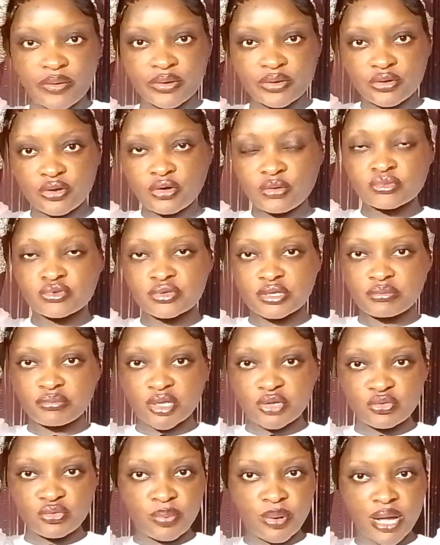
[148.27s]
going to come to the
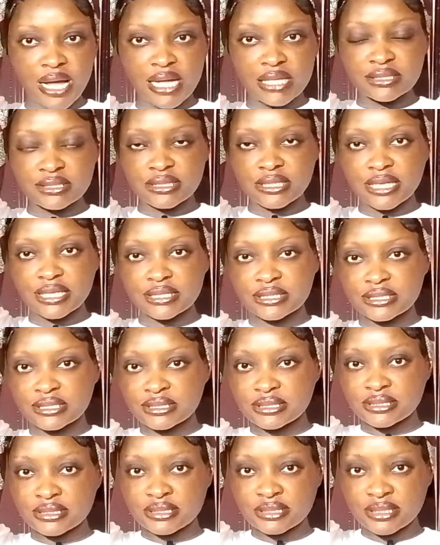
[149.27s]
middle parts like
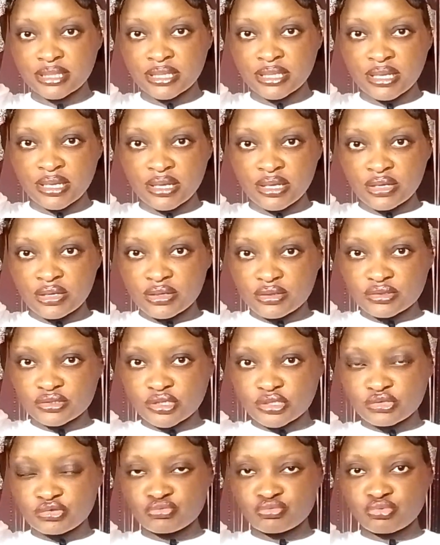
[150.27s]
this. You
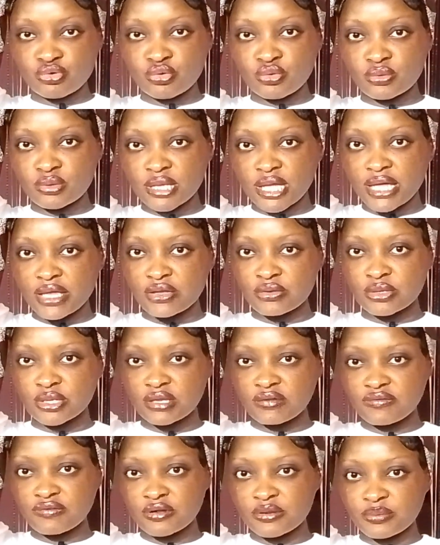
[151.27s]
just roll like you
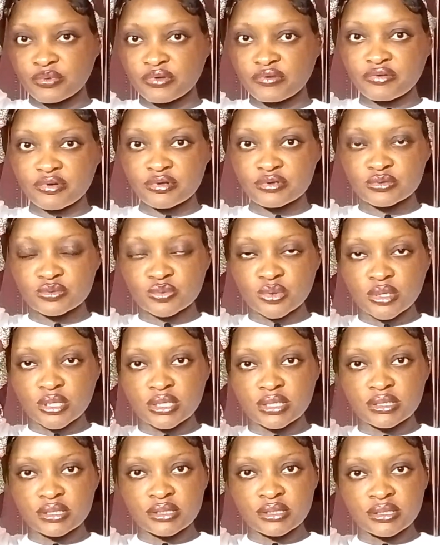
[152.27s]
did for the previous
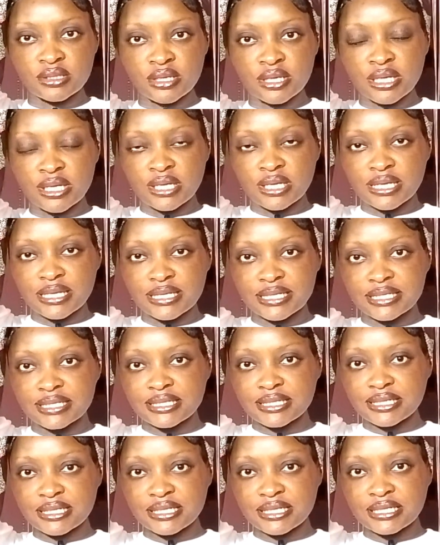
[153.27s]
one,
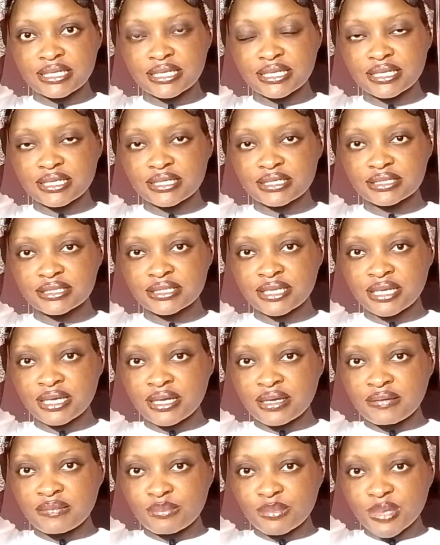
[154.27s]
neatly
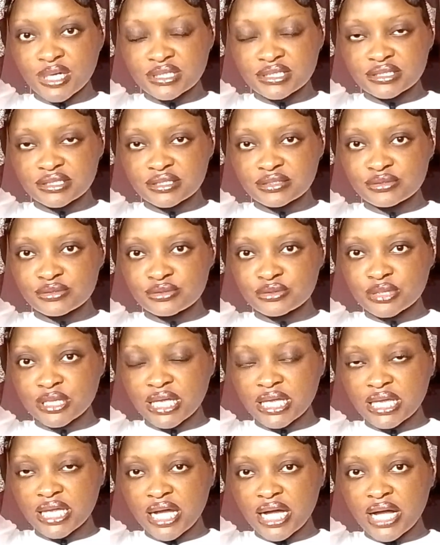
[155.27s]
mash the 2
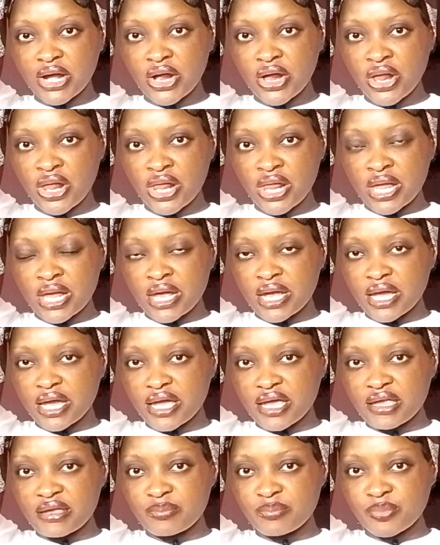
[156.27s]
together
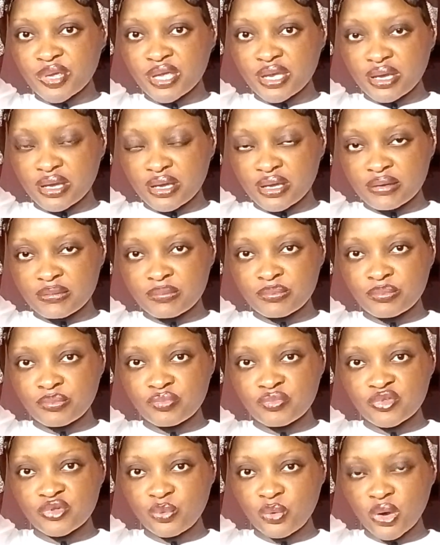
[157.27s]
and pin,
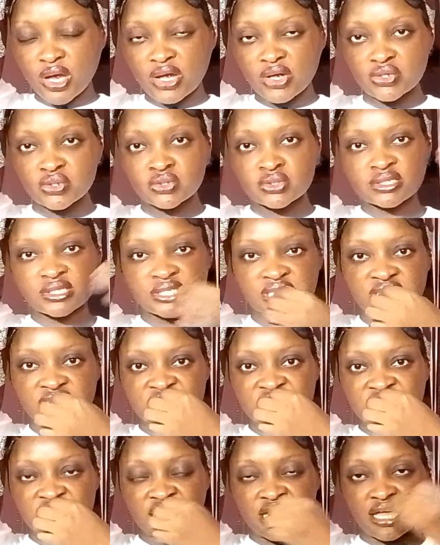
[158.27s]
right?
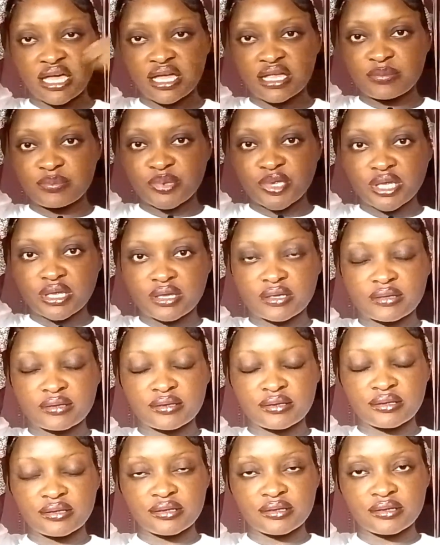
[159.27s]
And pin.
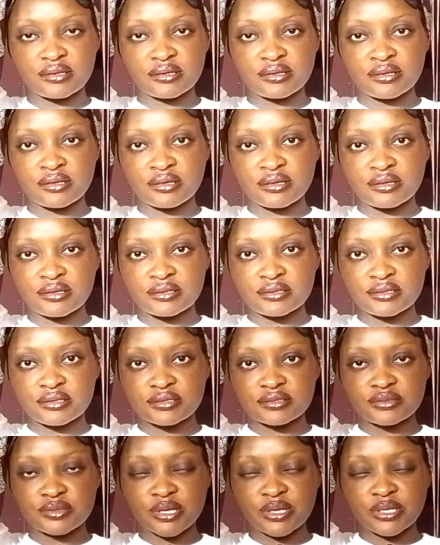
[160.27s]

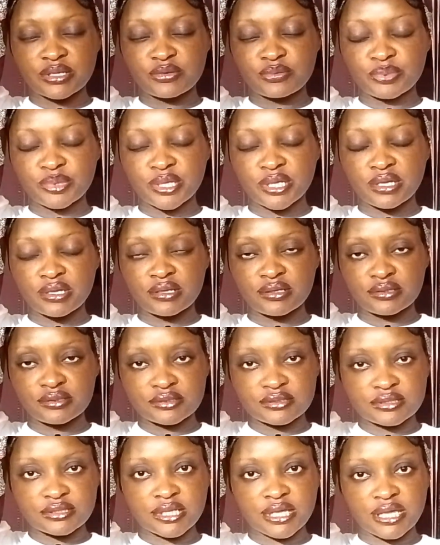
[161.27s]
So we're going to pin
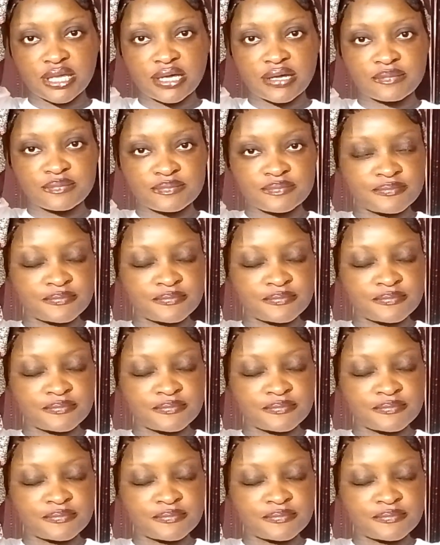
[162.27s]
together.